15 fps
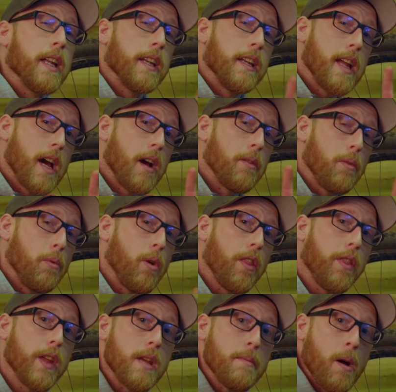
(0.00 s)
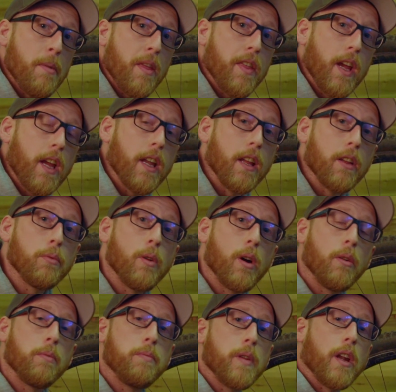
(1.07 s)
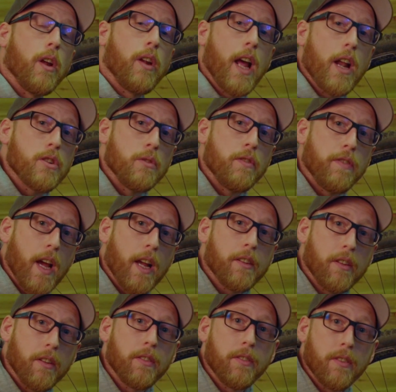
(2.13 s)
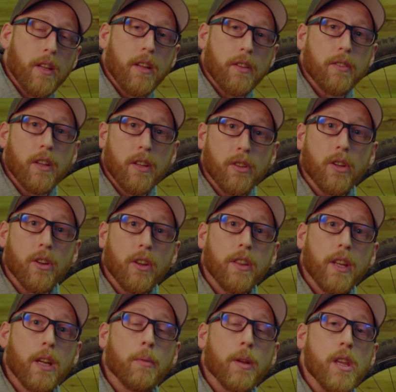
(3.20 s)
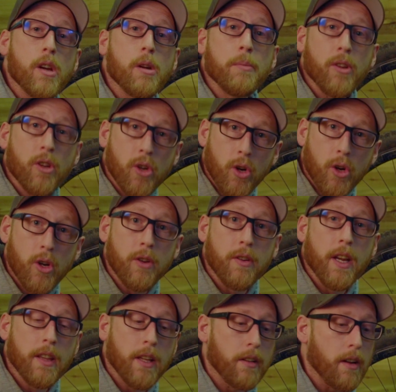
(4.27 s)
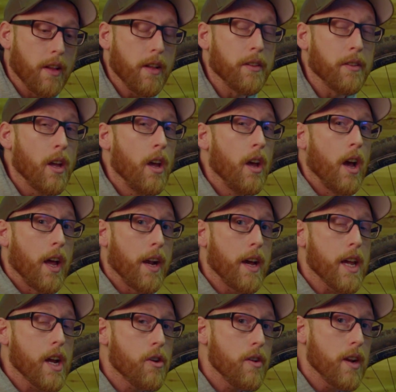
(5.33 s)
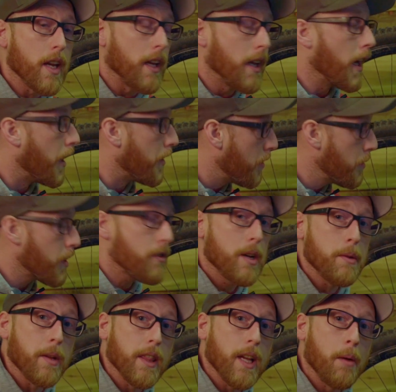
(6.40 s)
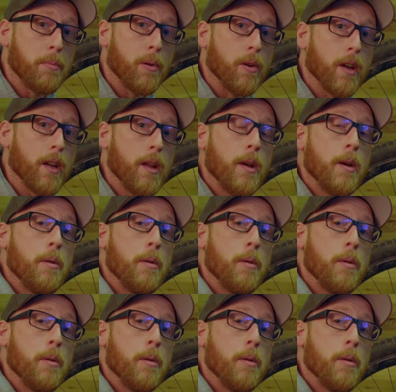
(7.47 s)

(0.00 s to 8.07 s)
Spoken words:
Now, one thing you might be thinking is, well, you know, lateral flex is a good thing when you come to cornering and things like this. And I agree. I do agree with that point.